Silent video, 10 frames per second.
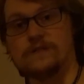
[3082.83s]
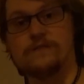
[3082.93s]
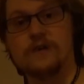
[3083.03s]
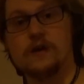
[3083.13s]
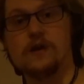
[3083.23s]

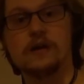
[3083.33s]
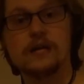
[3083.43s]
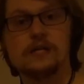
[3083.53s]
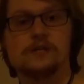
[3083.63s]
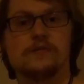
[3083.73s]
figure out
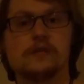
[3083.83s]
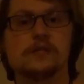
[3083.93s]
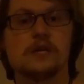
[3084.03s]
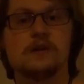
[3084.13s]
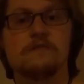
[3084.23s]
each of these
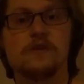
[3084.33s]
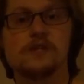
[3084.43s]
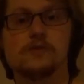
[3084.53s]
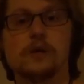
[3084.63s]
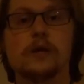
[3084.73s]

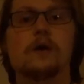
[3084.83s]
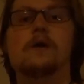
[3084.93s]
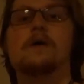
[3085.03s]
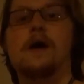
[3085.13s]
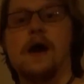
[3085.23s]
individually
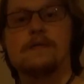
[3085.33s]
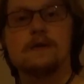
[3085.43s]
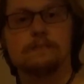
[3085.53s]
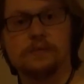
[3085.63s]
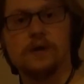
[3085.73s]
and
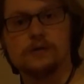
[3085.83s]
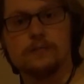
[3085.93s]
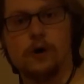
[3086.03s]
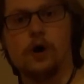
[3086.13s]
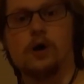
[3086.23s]
then plug
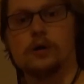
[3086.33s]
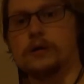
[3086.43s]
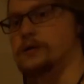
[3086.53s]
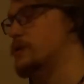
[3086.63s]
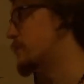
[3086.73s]
them all into the